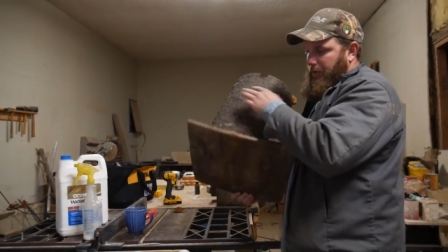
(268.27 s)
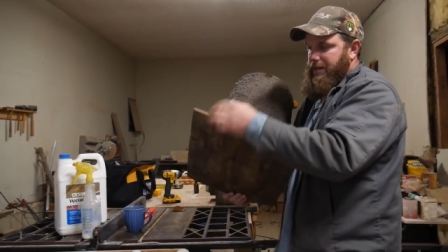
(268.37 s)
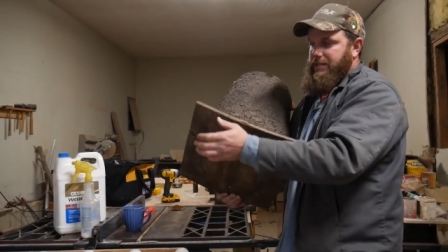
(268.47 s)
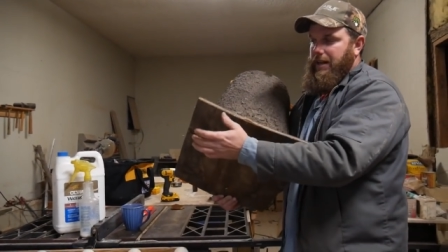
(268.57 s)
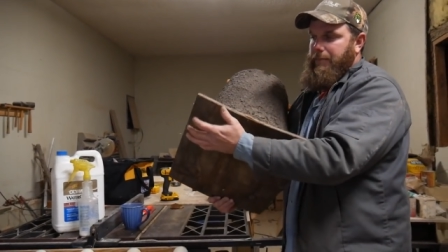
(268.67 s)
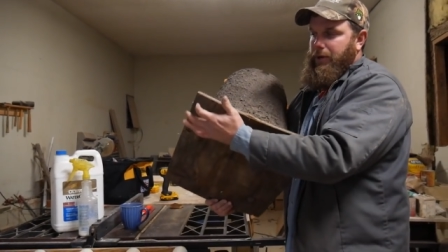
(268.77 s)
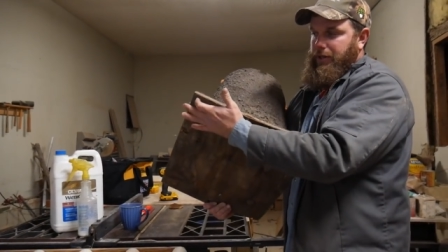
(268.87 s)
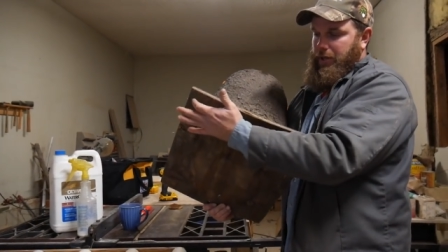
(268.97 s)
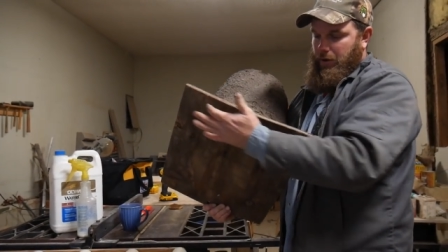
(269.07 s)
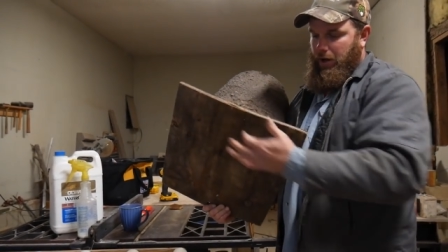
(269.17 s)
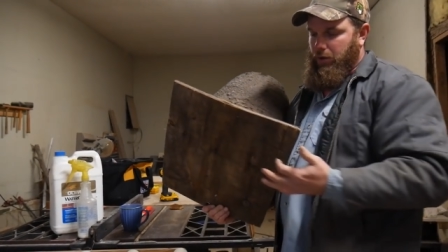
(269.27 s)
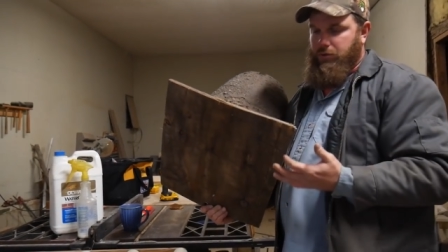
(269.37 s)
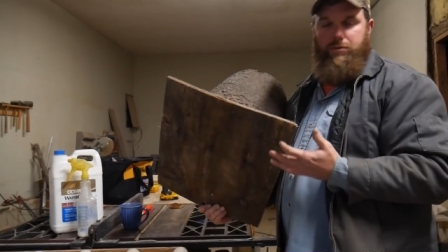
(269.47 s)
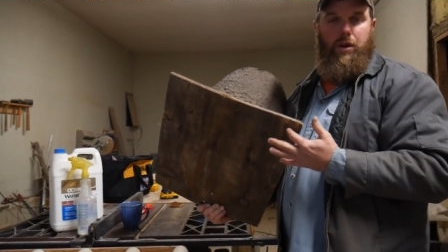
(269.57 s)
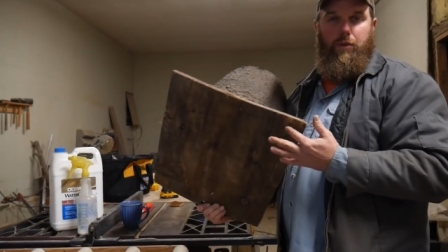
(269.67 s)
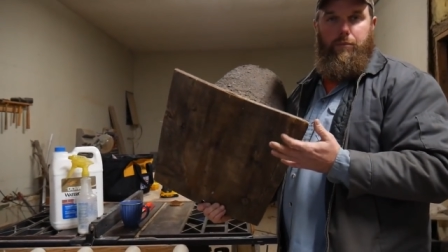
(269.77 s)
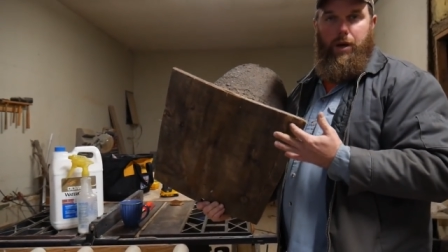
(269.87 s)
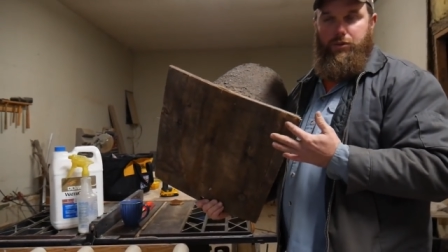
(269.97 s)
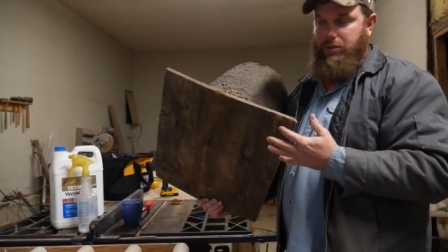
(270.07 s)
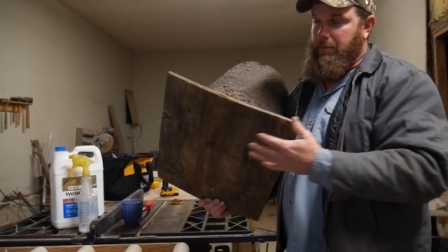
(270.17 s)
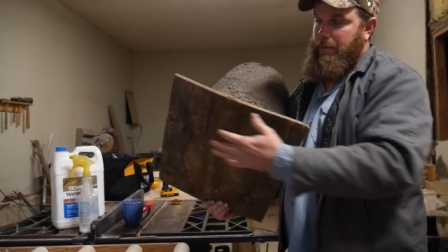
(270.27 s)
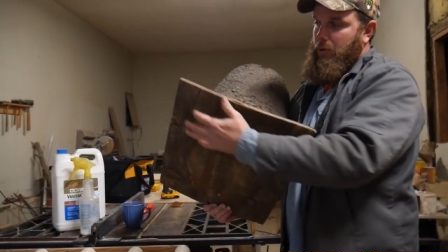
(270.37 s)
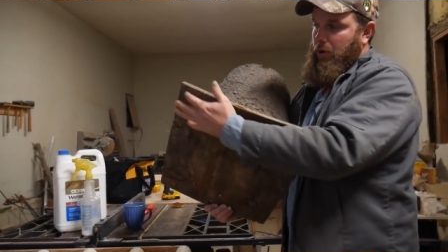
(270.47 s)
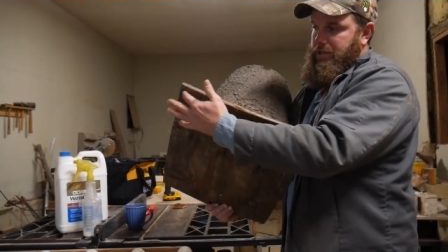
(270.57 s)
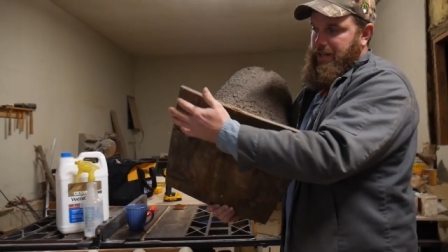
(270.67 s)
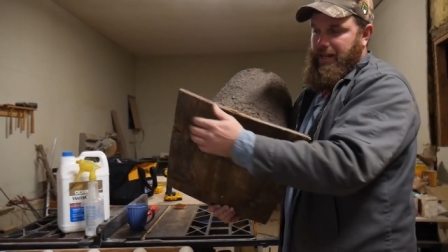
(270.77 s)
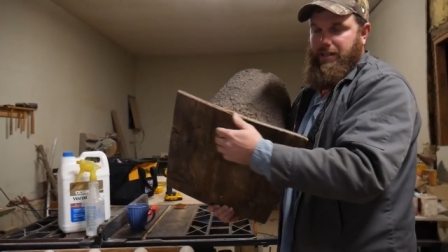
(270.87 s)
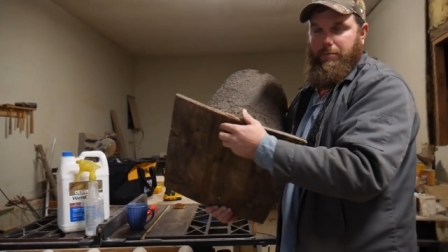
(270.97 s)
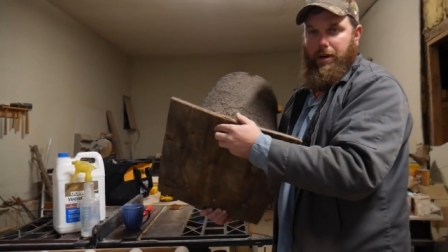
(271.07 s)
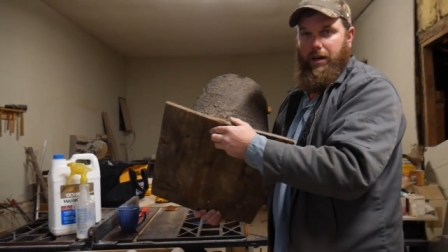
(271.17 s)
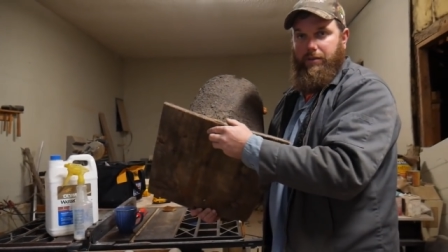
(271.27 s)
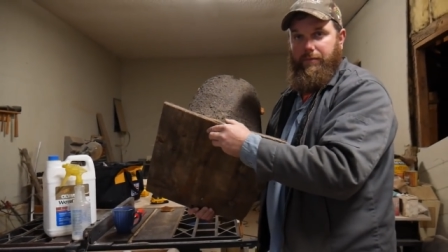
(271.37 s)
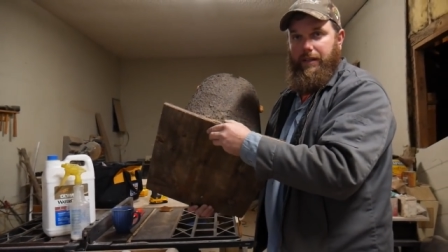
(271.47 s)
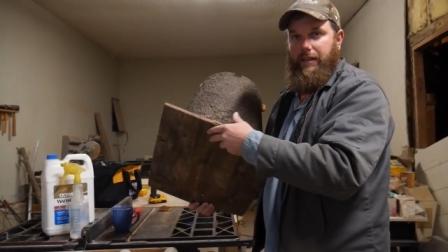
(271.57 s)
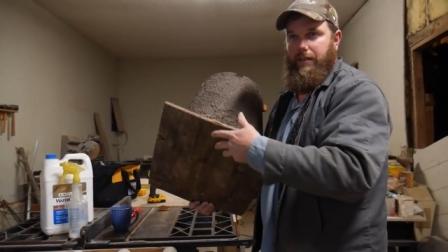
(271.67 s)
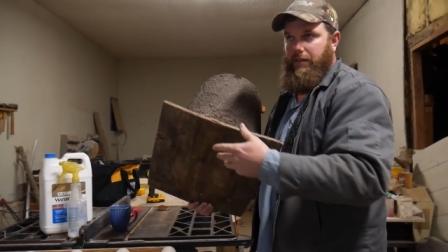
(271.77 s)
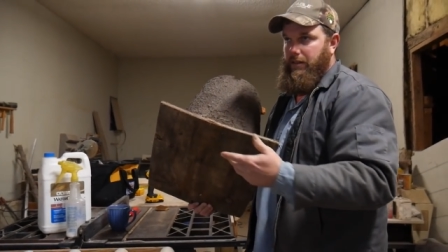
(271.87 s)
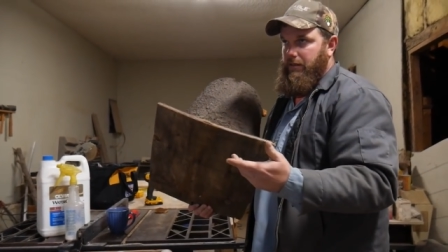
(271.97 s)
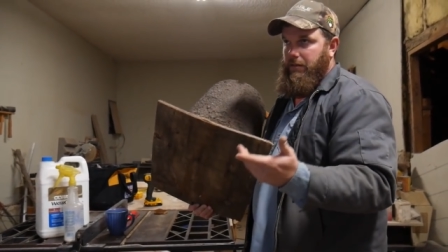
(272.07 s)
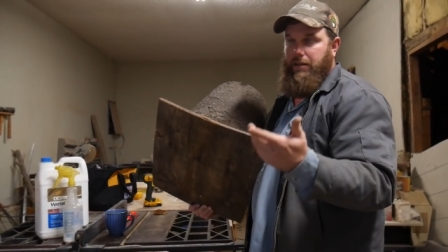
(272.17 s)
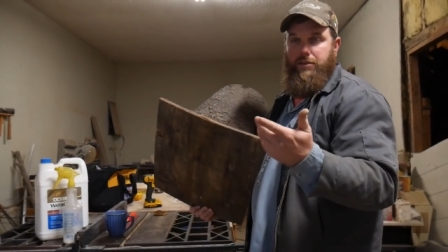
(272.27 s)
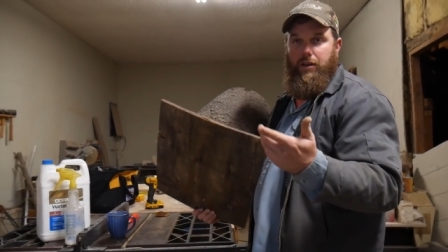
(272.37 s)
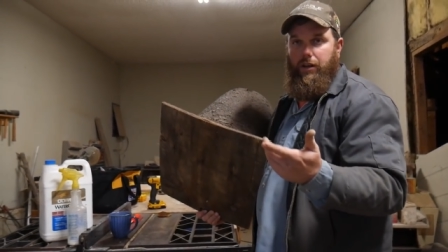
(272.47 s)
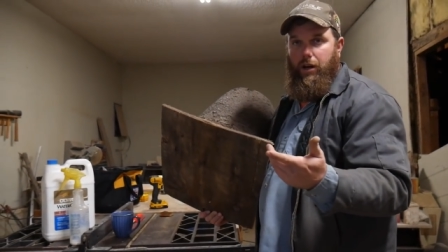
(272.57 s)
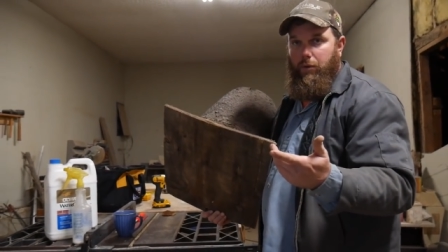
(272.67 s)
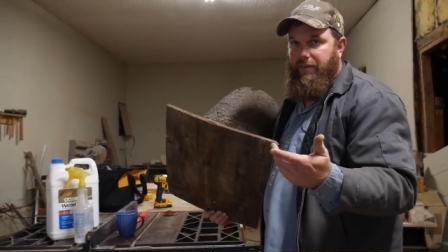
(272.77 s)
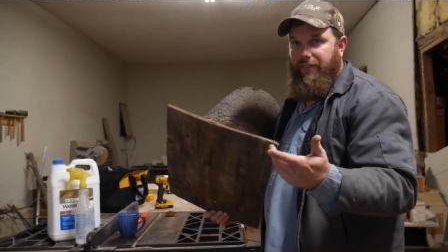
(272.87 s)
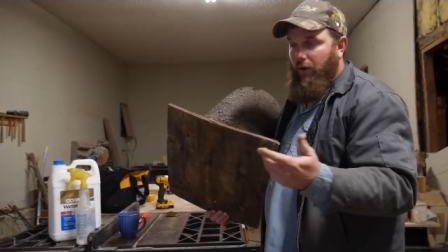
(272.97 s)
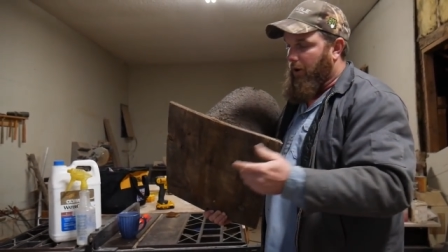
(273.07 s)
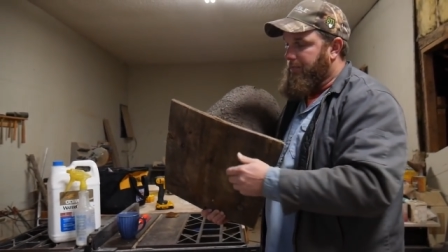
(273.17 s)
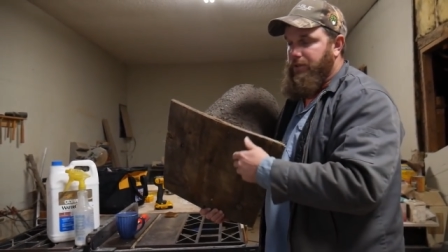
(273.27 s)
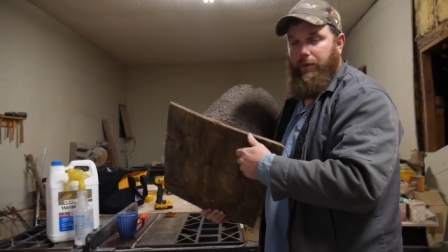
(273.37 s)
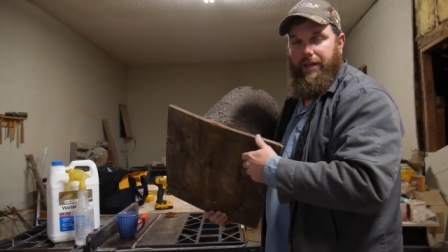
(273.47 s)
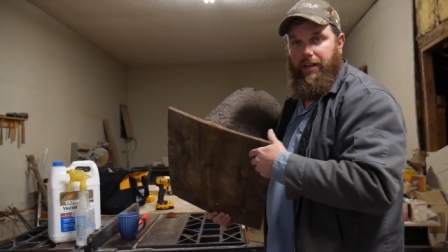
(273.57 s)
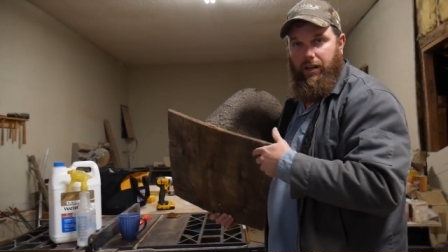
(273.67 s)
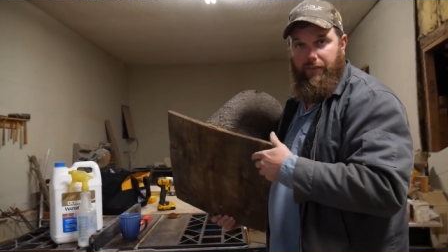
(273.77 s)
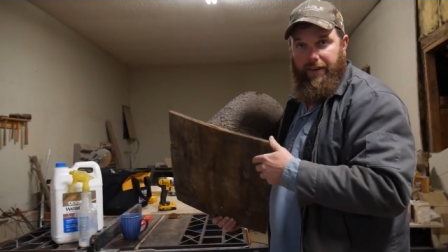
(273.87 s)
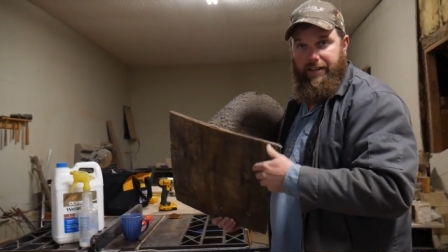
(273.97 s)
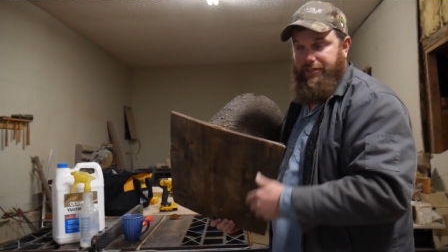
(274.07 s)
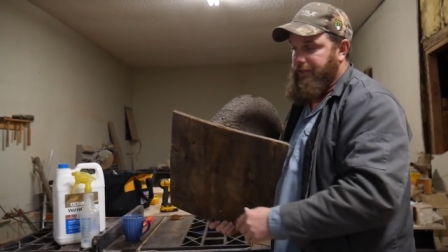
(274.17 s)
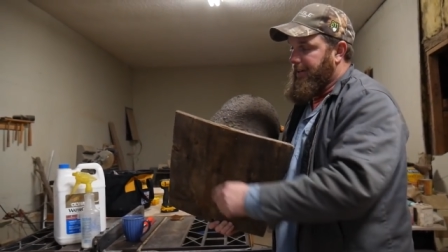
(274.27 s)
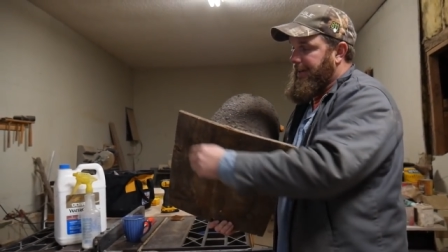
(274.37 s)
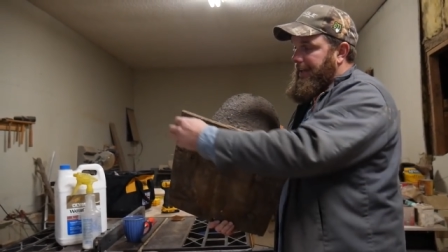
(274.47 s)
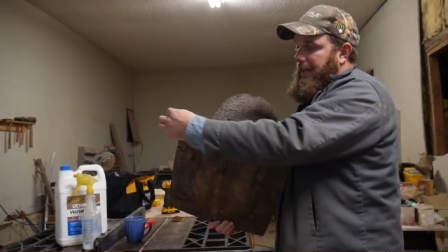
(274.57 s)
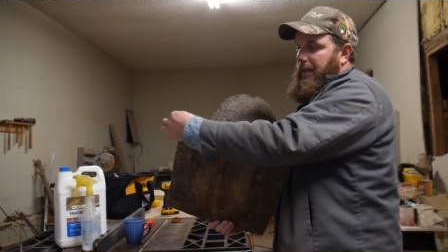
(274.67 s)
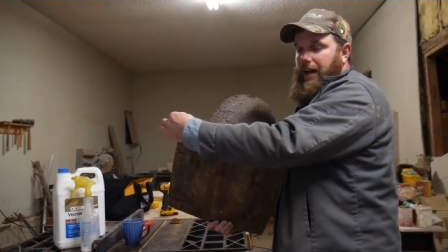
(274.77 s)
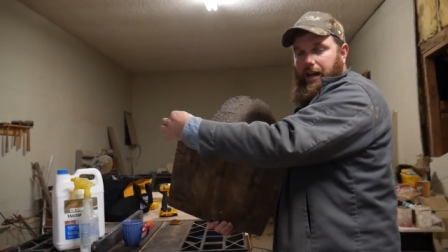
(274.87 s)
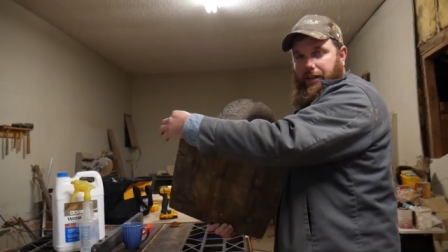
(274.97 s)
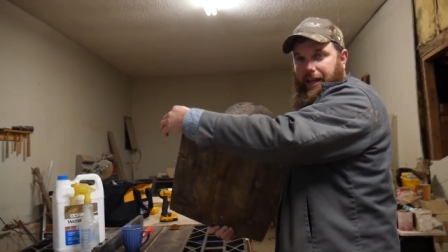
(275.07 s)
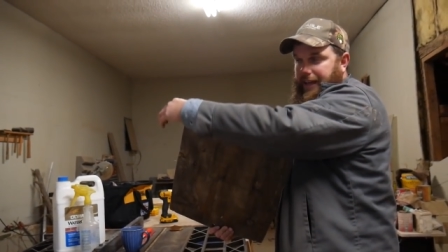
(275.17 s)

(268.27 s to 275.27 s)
reason I put two holes on most of my boards down at the bottom, as y'all know, we farm, so we cut off hay string. I'll take